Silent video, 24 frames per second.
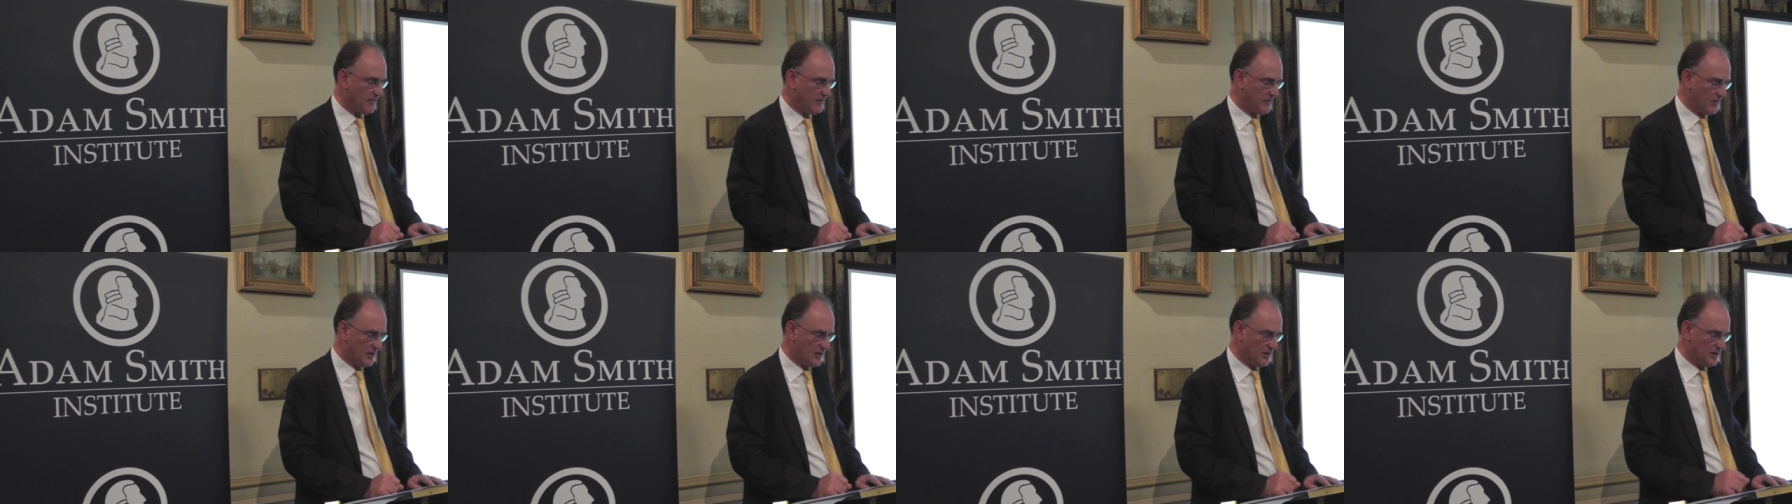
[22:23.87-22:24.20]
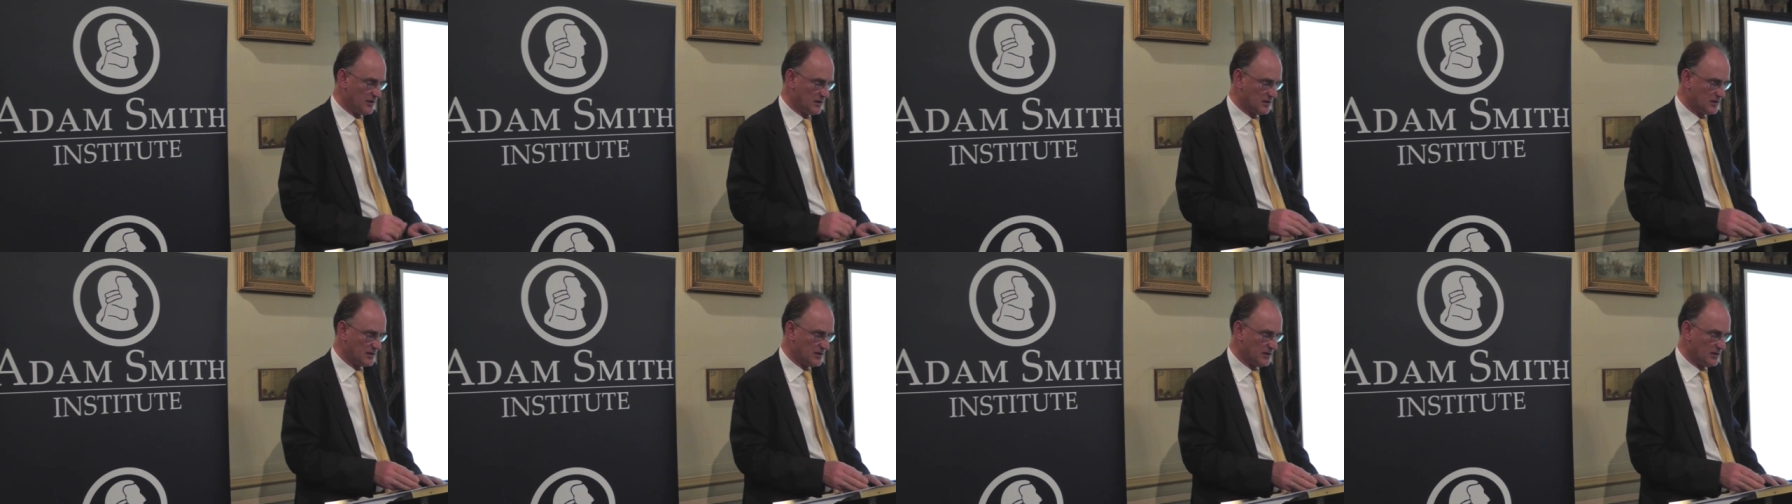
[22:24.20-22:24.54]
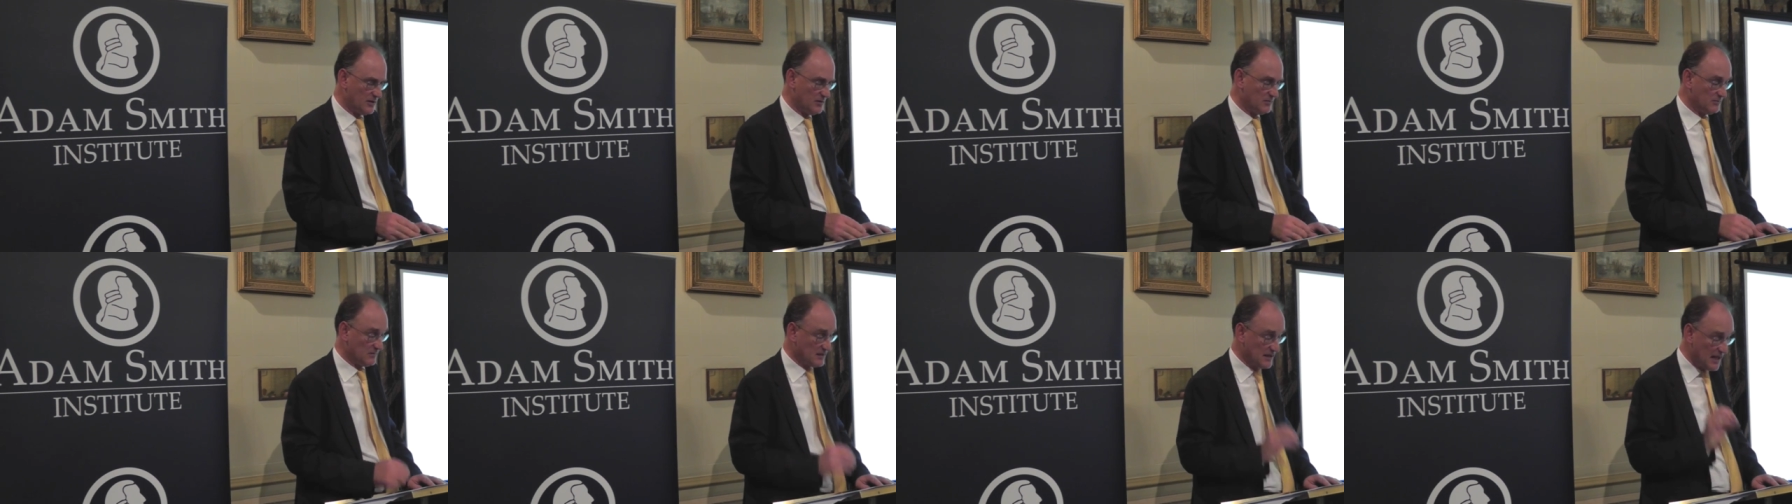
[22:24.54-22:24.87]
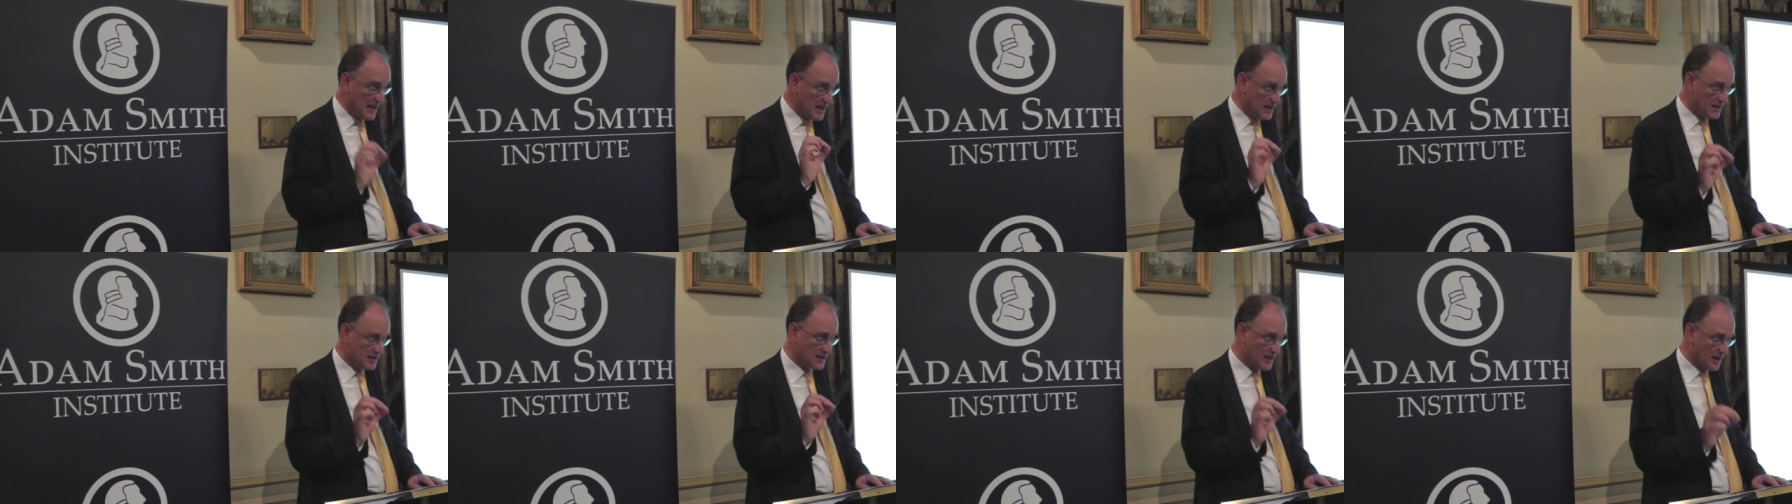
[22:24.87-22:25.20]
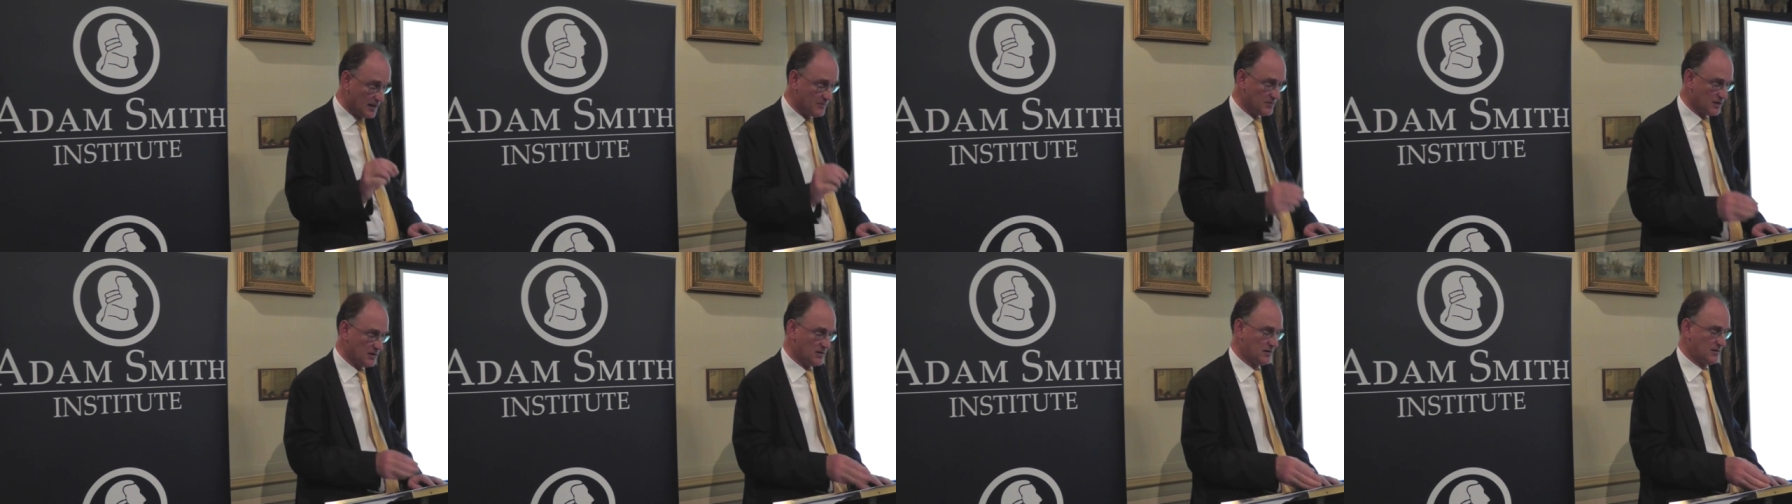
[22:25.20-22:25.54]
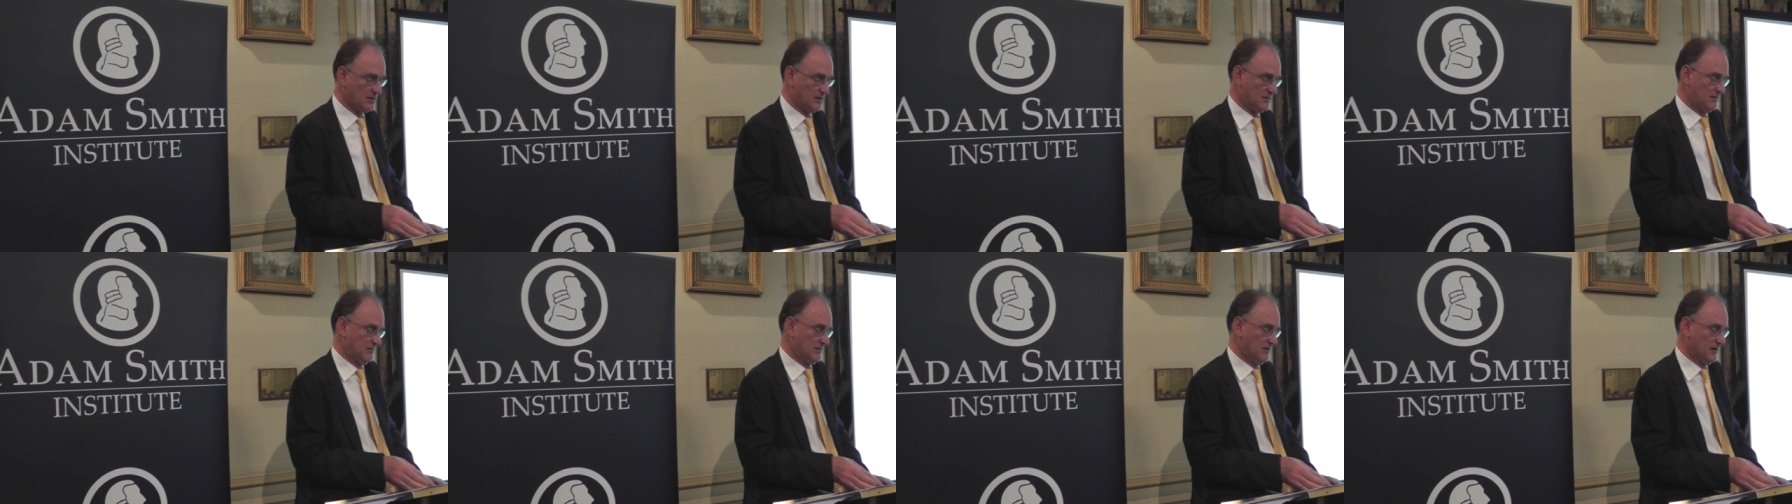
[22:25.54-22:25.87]
further still, 10 times
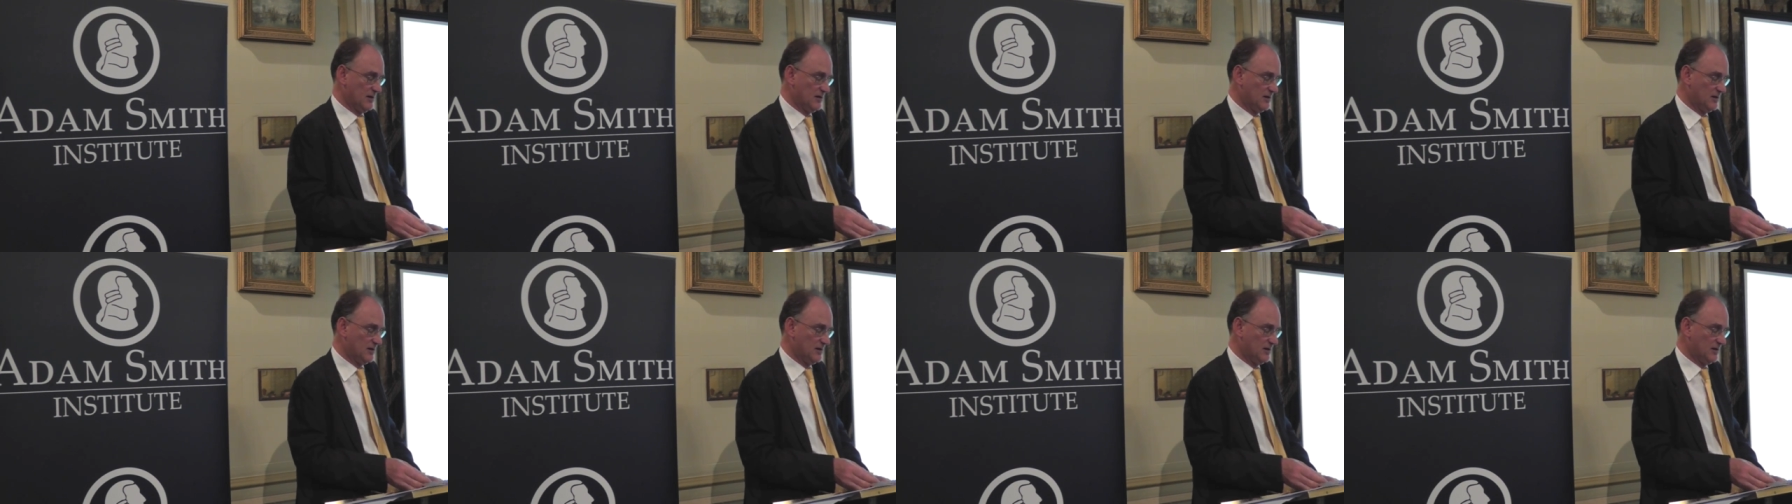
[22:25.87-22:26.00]
as,